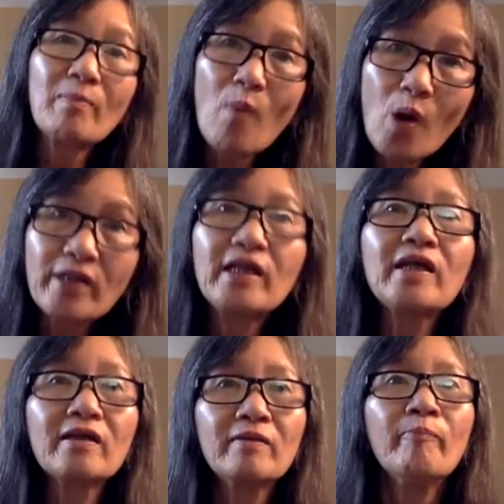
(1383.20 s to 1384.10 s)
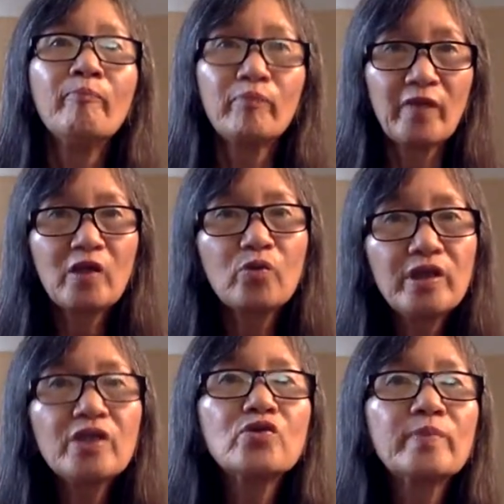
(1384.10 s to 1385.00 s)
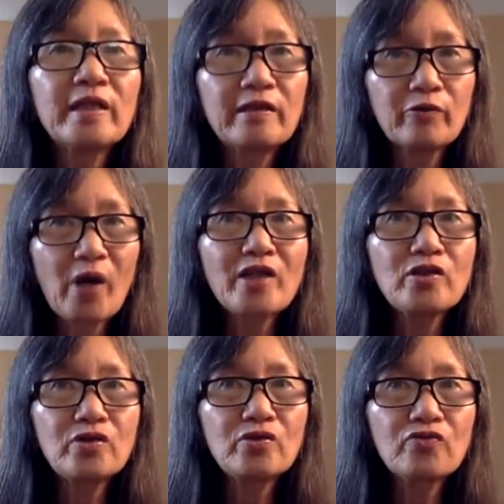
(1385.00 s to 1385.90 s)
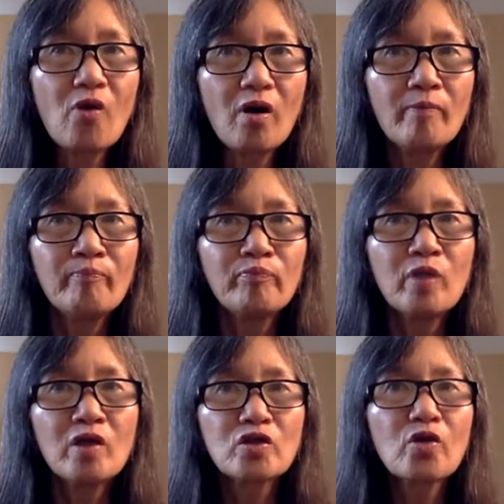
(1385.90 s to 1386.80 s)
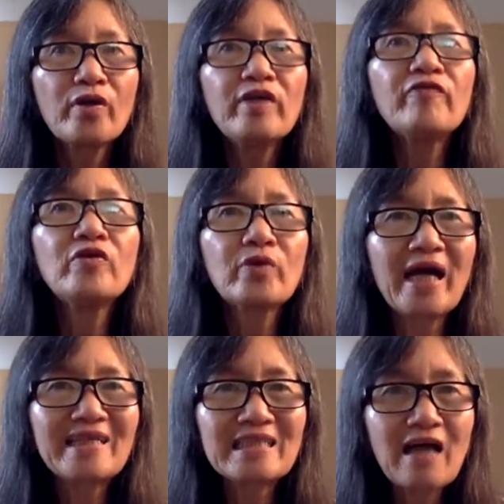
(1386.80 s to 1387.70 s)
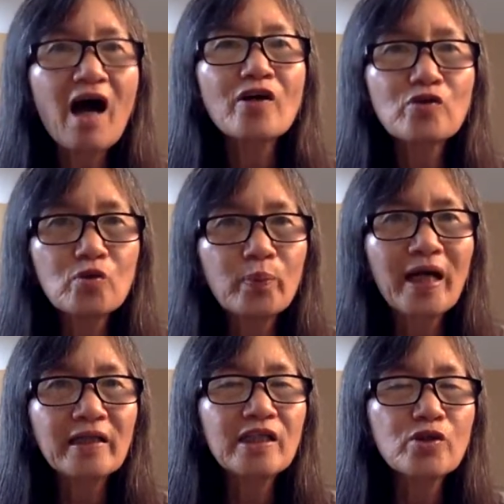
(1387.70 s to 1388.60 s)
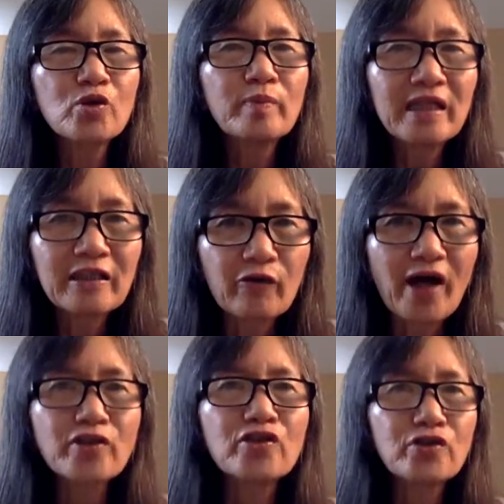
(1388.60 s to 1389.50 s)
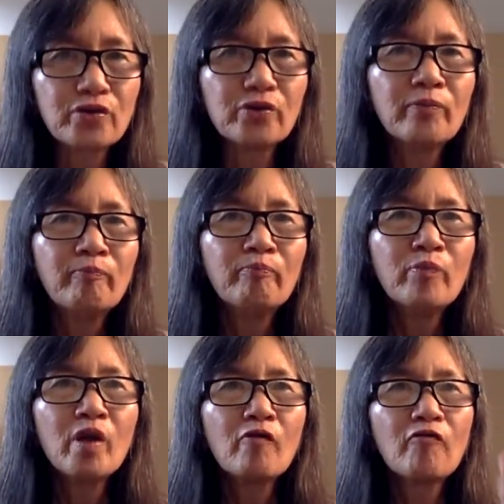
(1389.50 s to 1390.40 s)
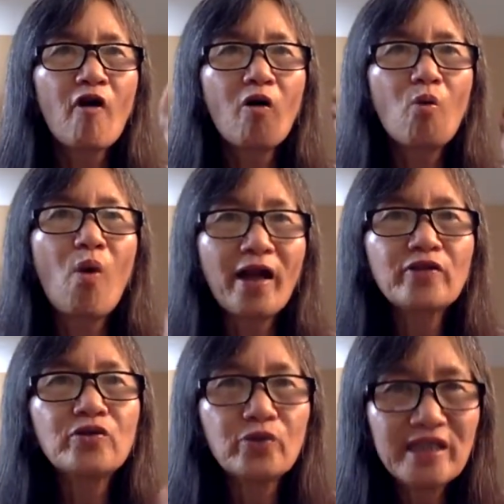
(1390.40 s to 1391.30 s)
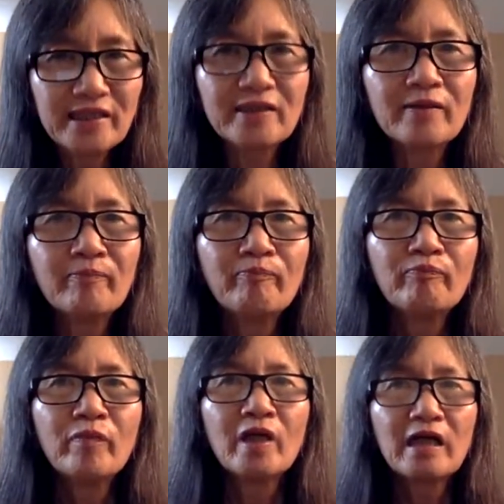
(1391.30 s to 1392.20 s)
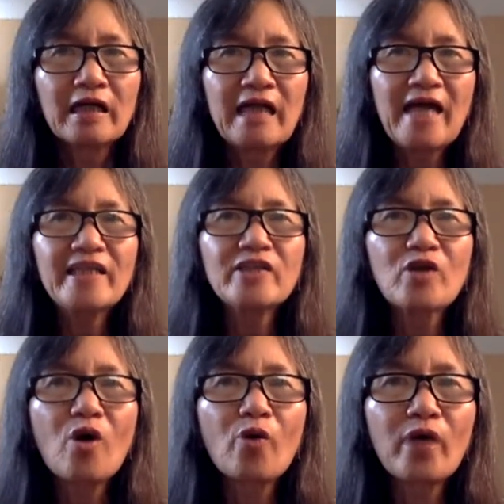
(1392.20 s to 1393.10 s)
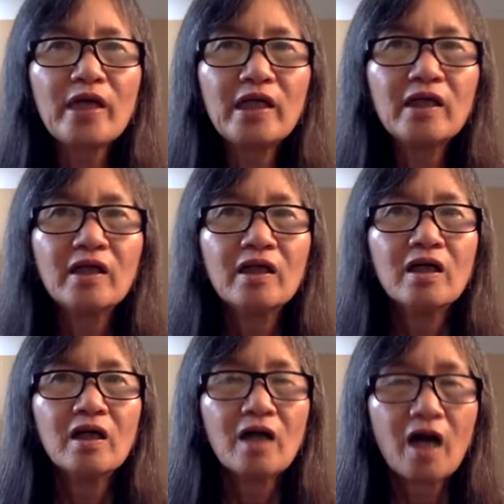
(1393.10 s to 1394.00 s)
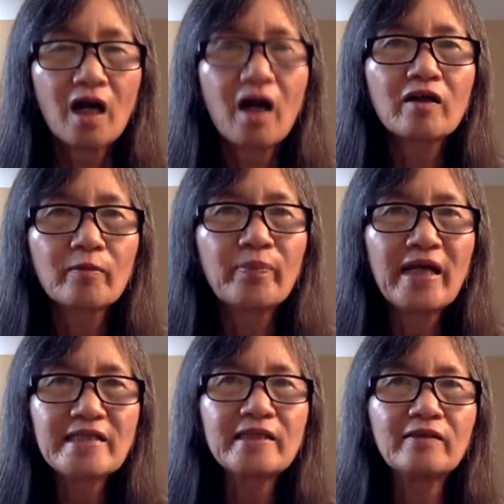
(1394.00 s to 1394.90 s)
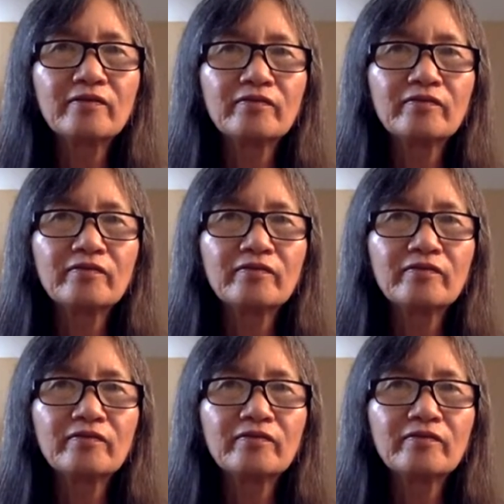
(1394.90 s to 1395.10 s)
more thing that we need to be gratitude for. So if you can start to practice to be gratitude for what you eat, that is already a lot of blessing.